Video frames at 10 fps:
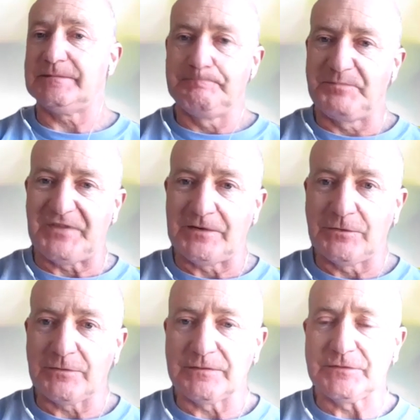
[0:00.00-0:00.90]
10 years
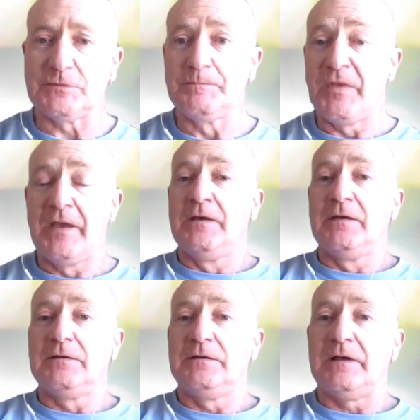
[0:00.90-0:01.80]
or so.
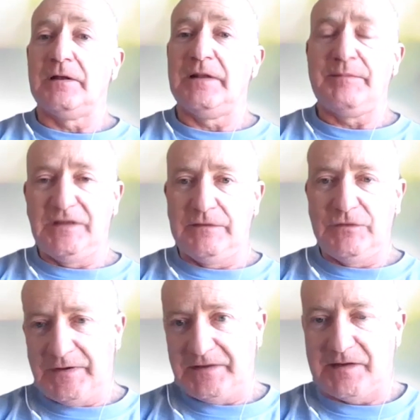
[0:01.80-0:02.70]
Let me give you an
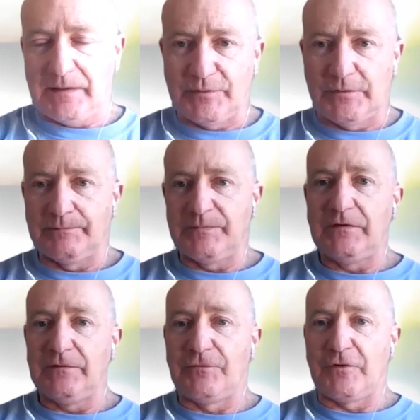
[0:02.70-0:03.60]
example.
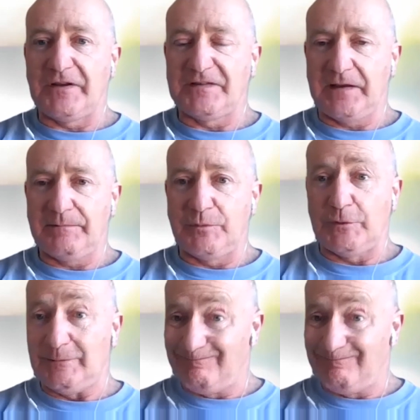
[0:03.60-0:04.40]
For example,